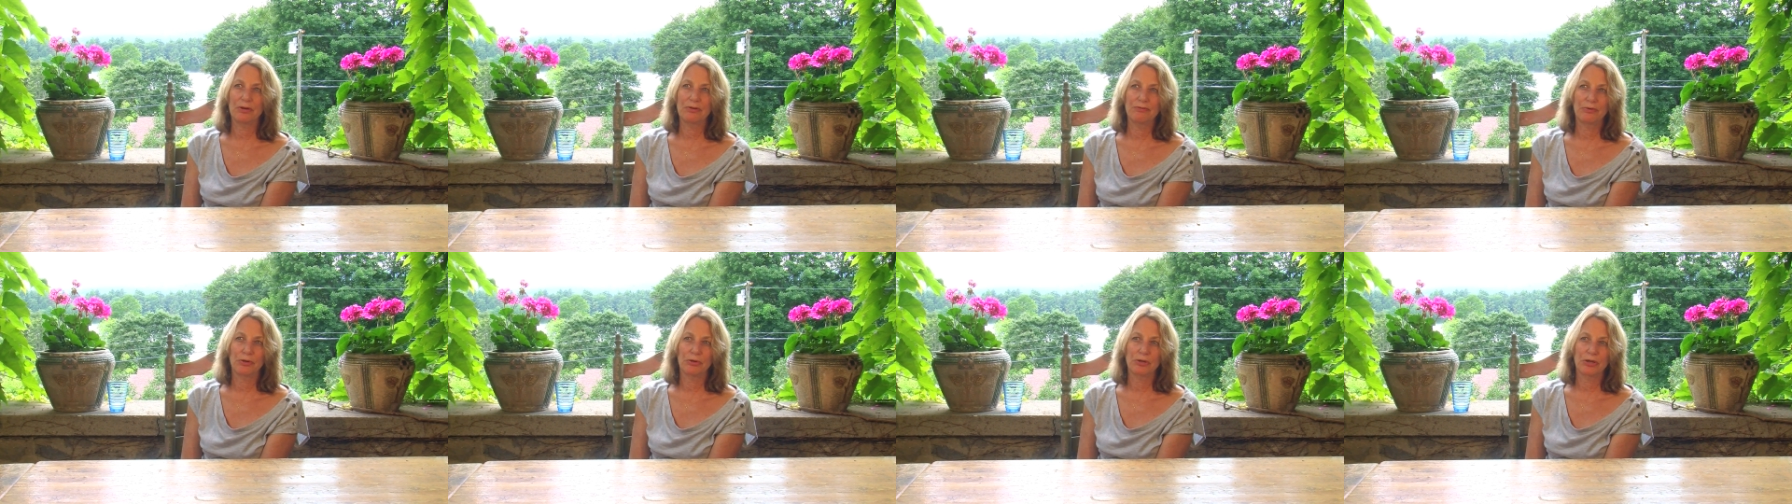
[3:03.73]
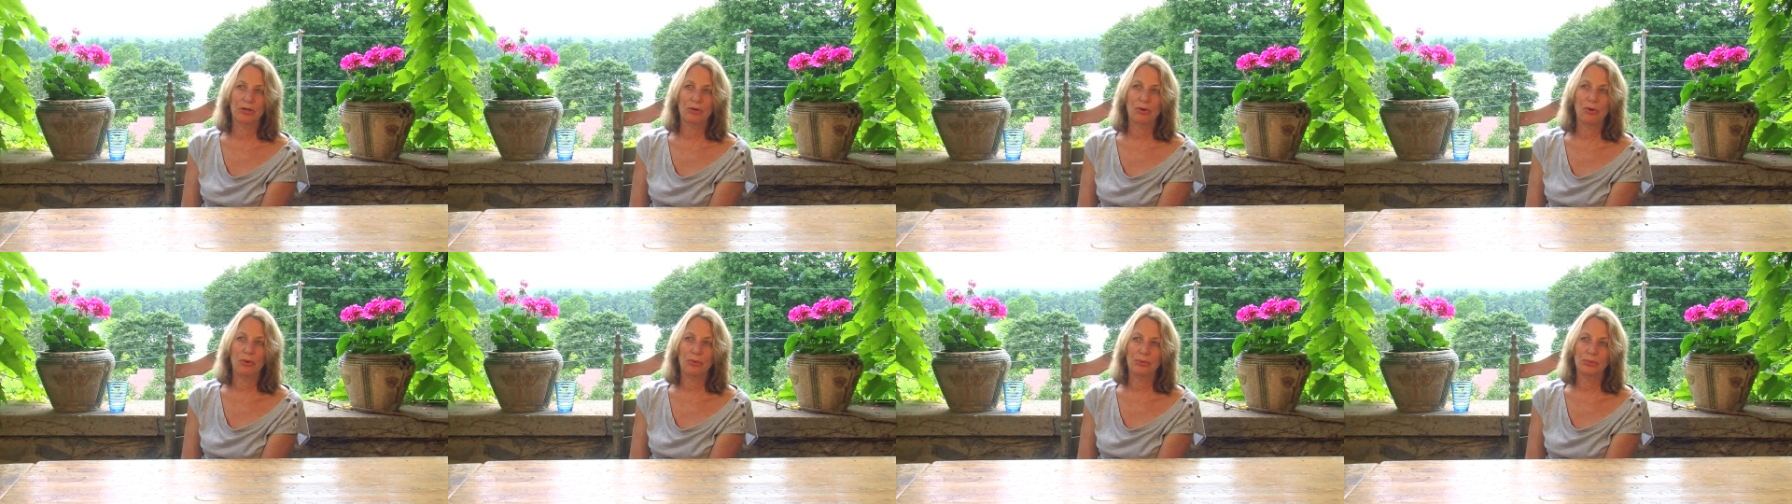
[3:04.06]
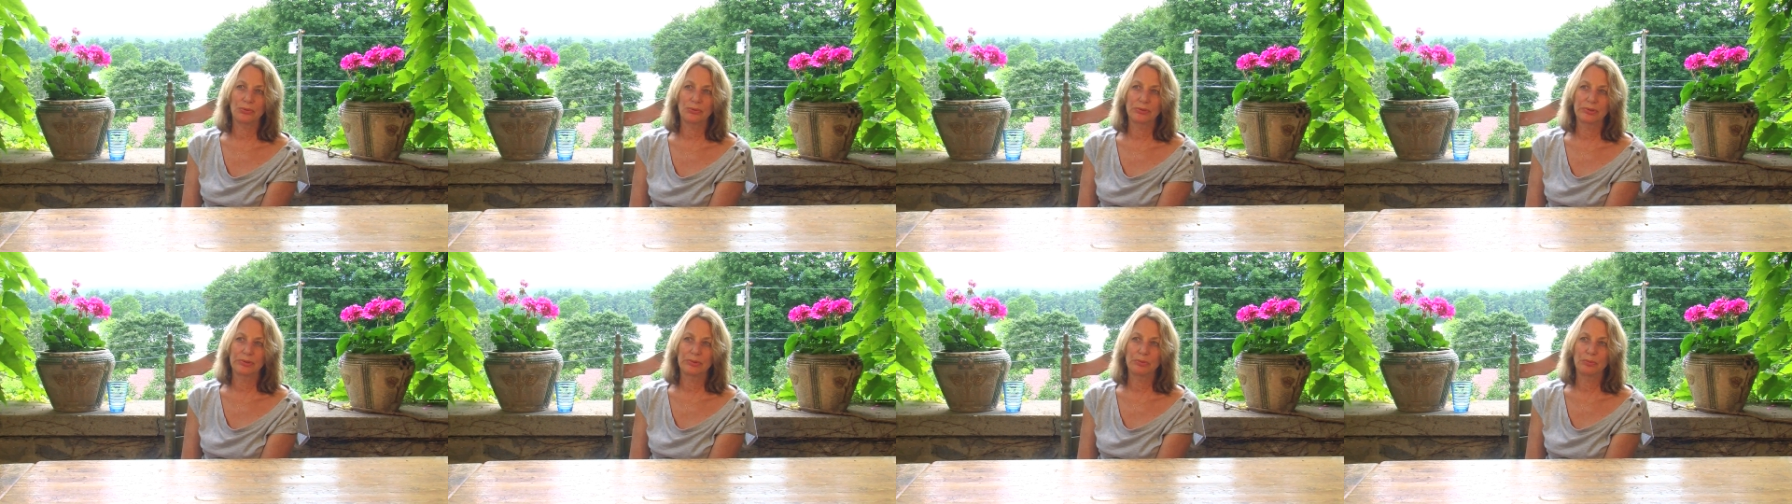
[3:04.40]
very
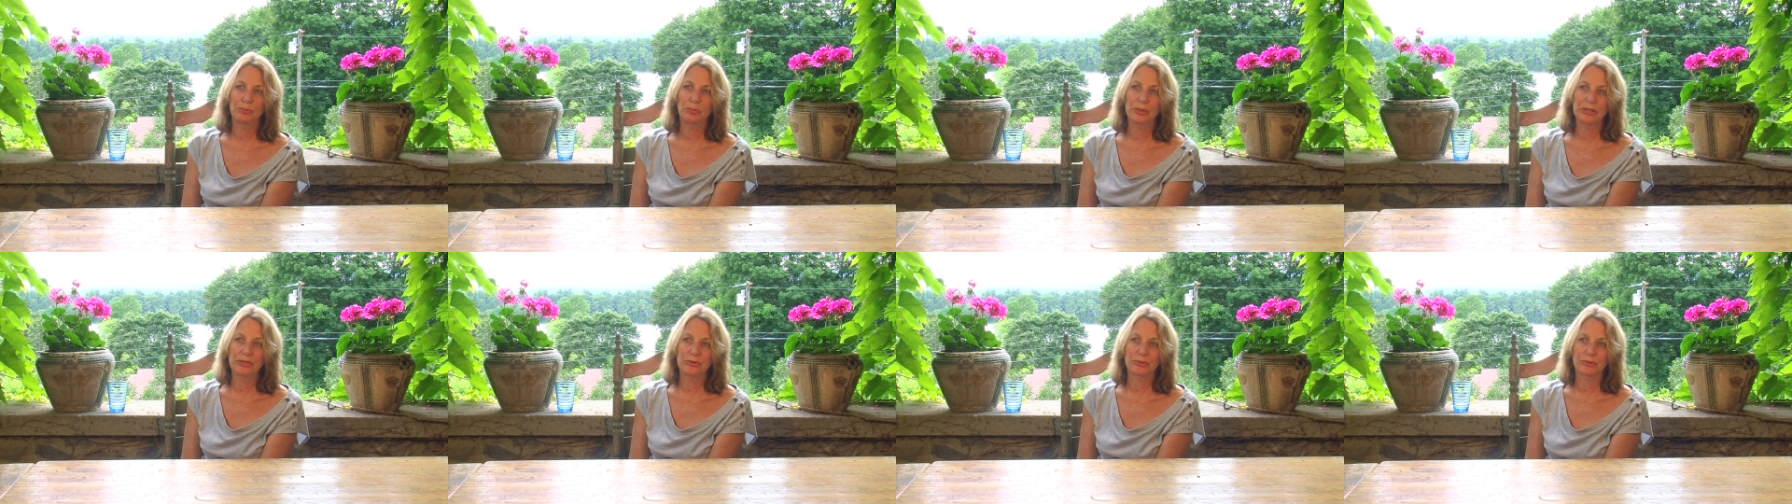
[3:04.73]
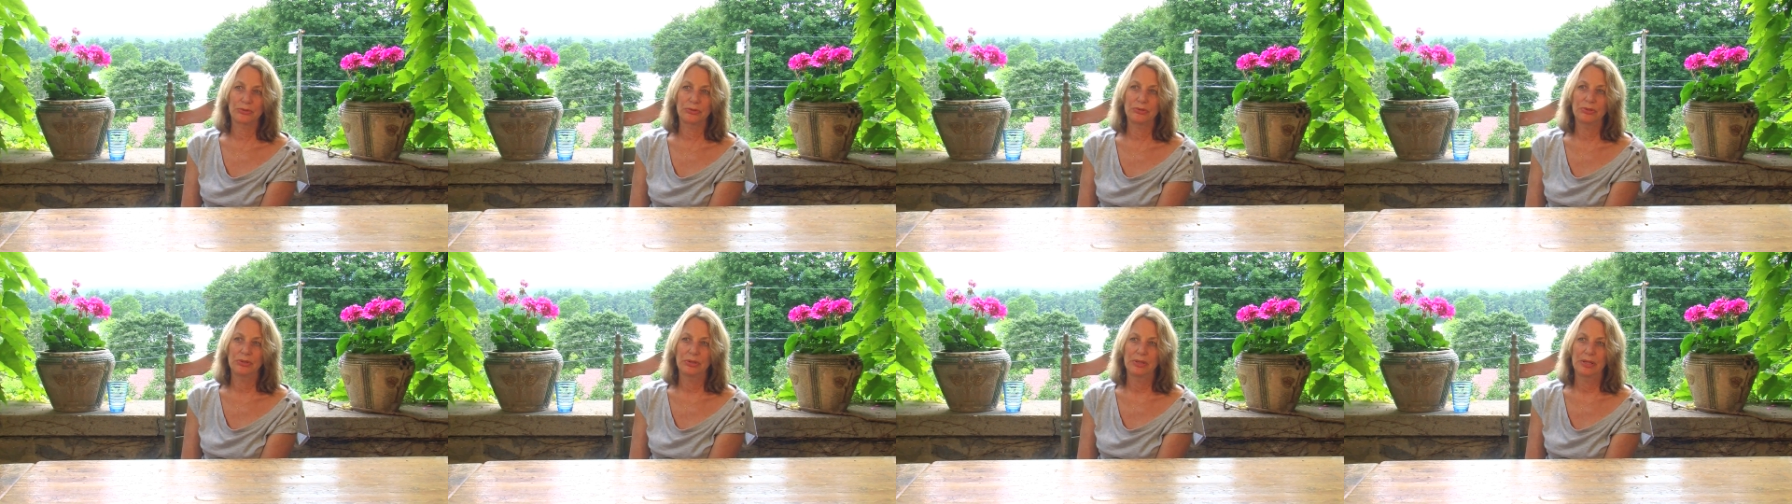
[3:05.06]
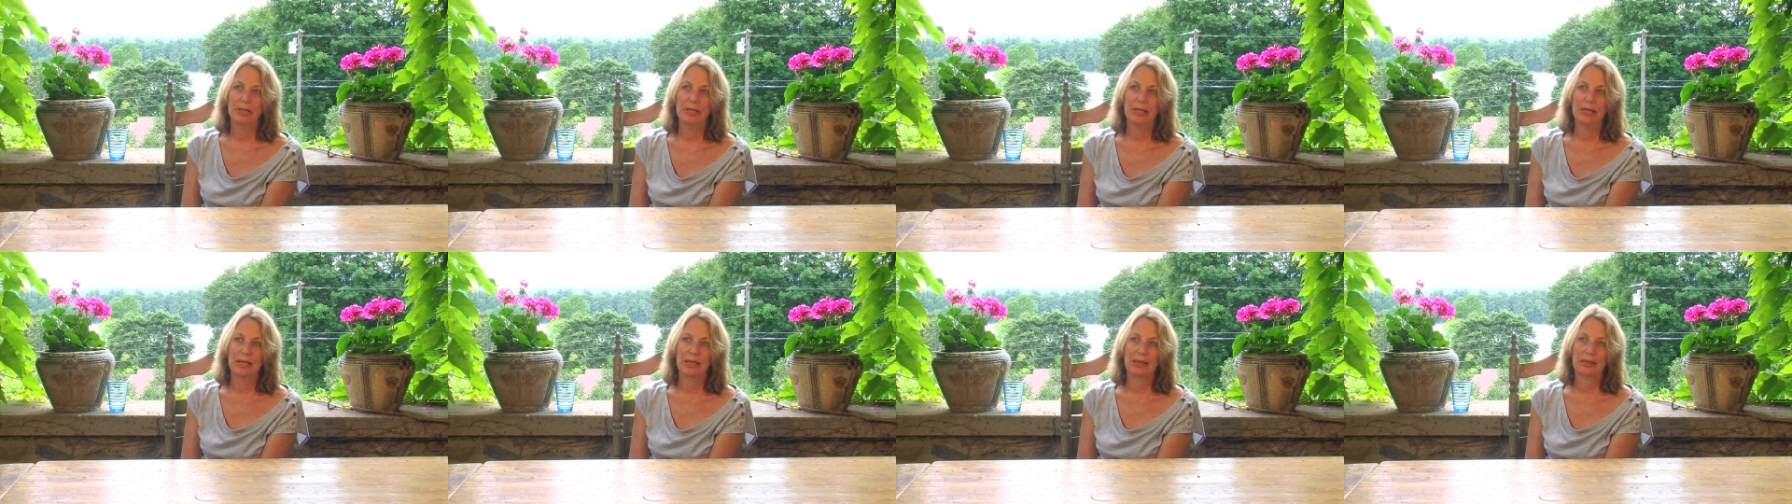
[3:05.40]
cold winter,
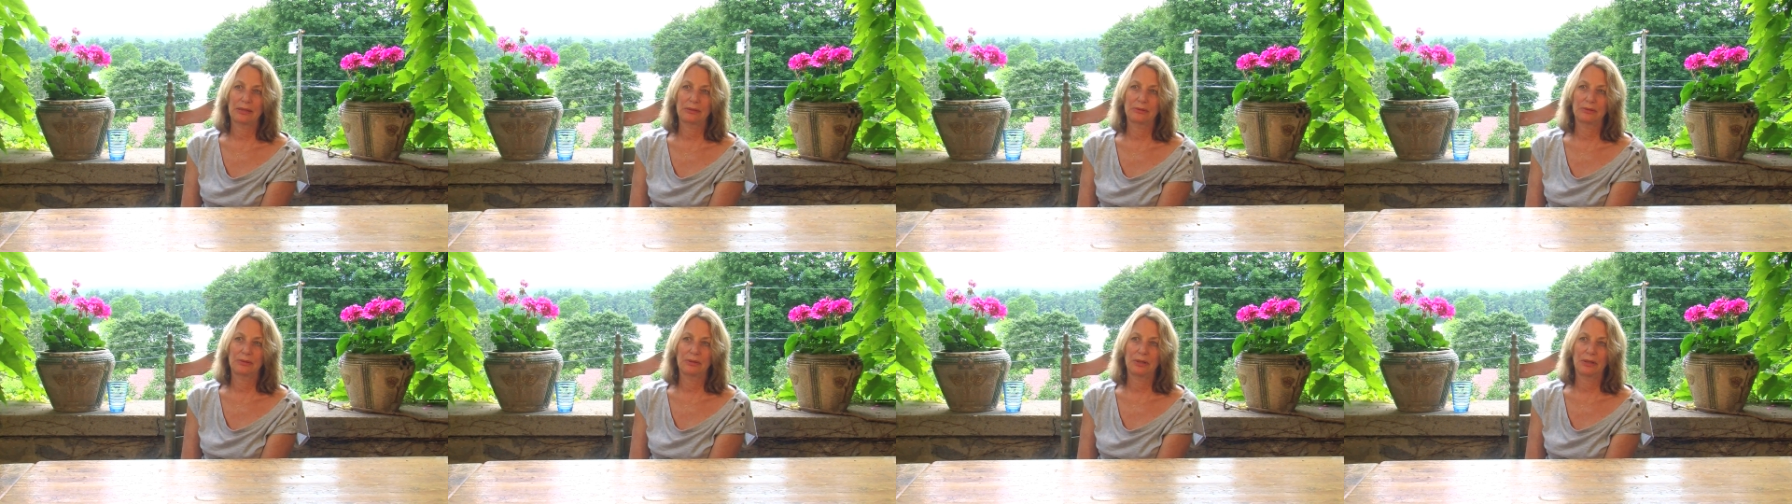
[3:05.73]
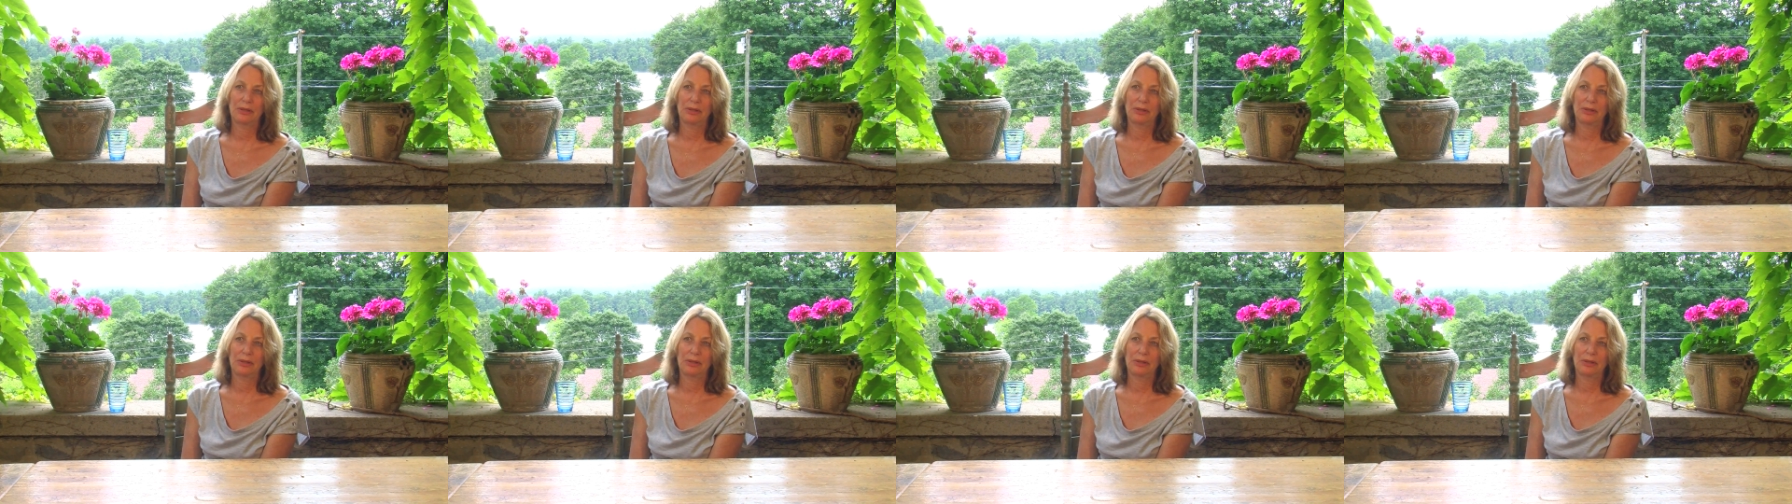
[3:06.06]
and